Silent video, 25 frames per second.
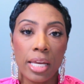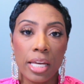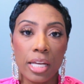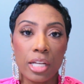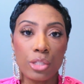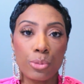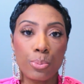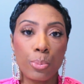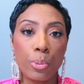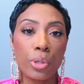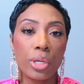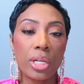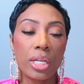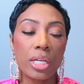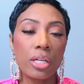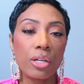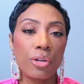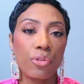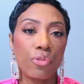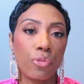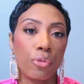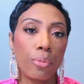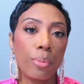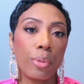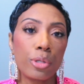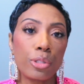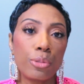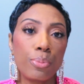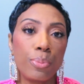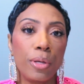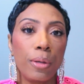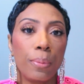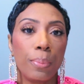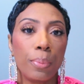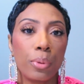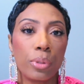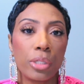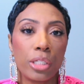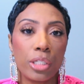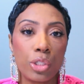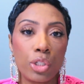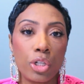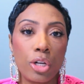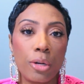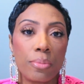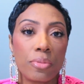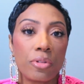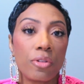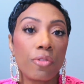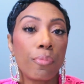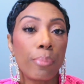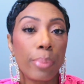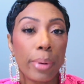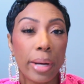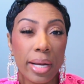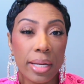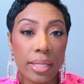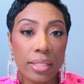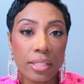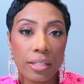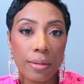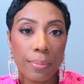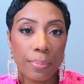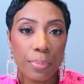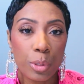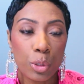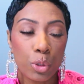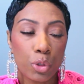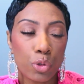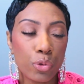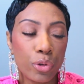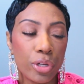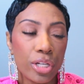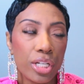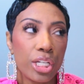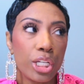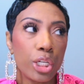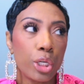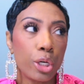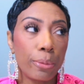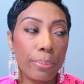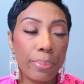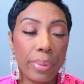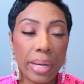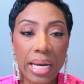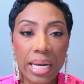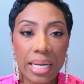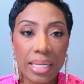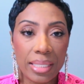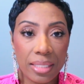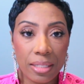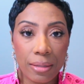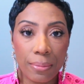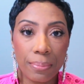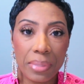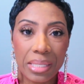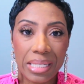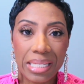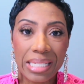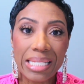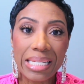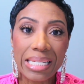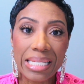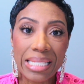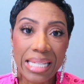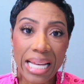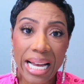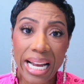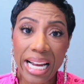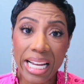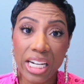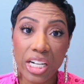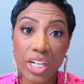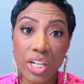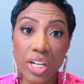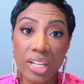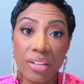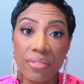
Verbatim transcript: is pretty good for most people in terms of buying something trendy or buying something designer,